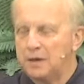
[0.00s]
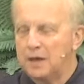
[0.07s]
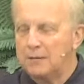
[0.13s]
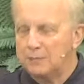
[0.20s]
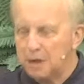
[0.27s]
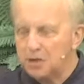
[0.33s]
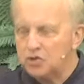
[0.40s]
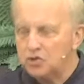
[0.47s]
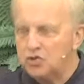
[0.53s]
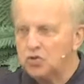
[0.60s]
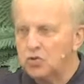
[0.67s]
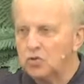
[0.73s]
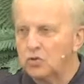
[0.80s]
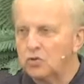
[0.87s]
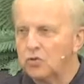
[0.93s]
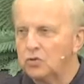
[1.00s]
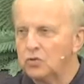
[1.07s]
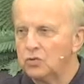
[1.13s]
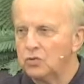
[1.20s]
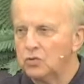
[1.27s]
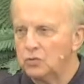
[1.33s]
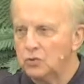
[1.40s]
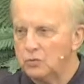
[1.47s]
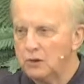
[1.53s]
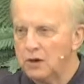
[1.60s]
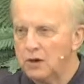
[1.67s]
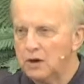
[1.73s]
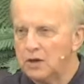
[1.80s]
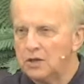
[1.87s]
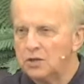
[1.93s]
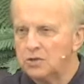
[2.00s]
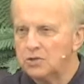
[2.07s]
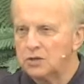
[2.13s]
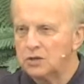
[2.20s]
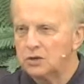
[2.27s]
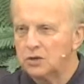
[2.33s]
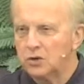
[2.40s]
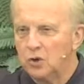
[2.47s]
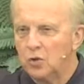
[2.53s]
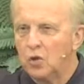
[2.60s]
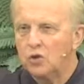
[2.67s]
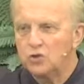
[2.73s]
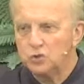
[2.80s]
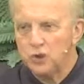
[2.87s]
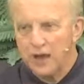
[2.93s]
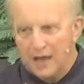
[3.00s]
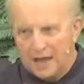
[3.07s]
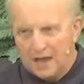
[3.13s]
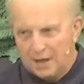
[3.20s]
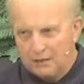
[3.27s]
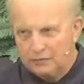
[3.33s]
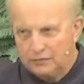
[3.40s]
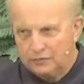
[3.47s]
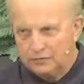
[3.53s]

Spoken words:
not sure you Americans know what you have,